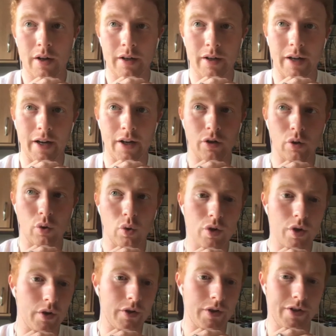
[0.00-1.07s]
get
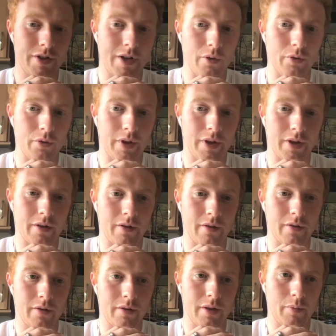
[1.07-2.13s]
closer to Celtic
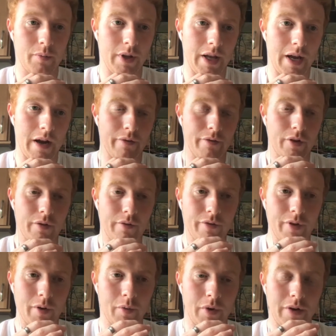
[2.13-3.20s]
than what they have done for
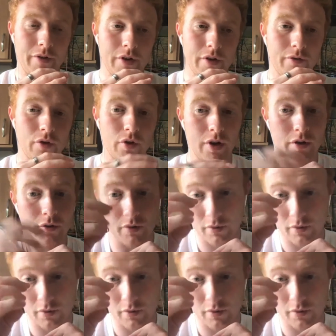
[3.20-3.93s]
the previous few years.